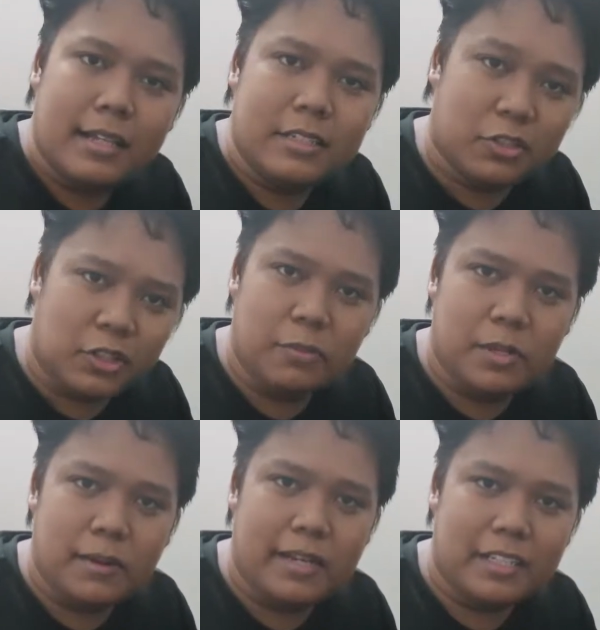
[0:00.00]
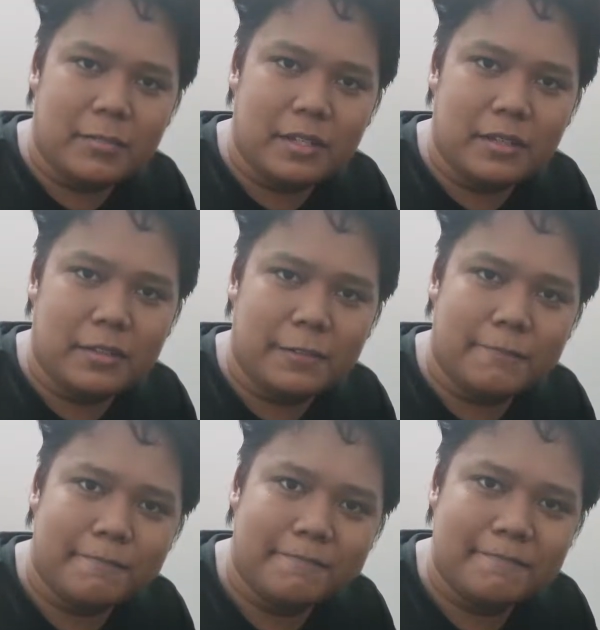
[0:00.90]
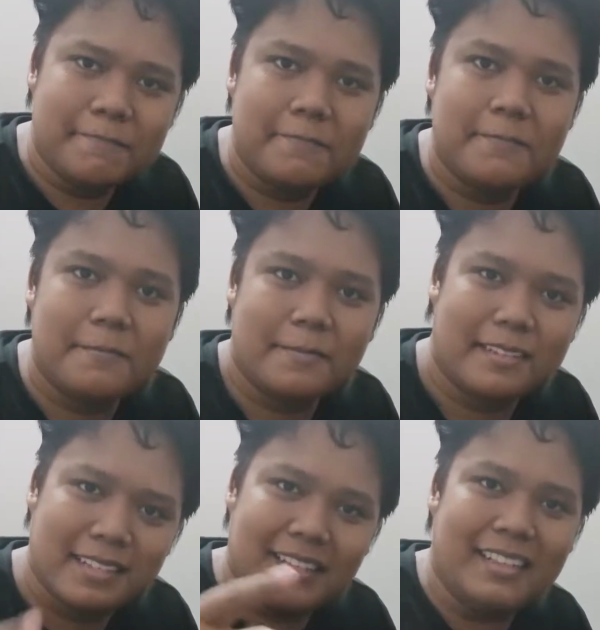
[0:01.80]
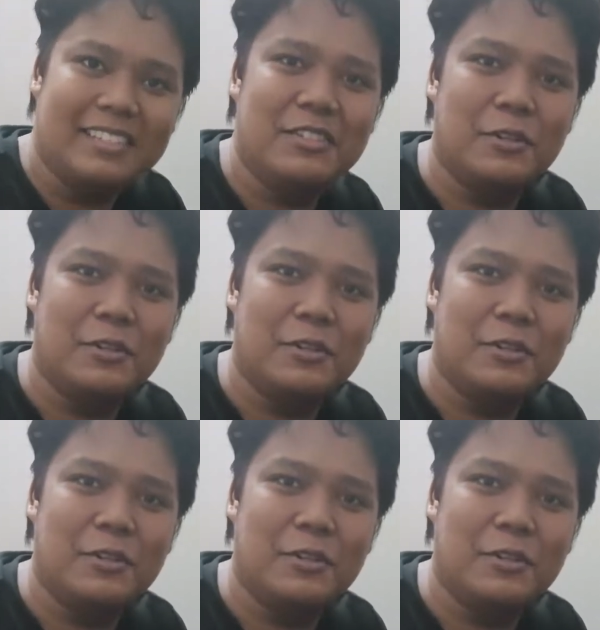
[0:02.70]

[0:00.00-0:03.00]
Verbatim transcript: is going to be my next build. Let's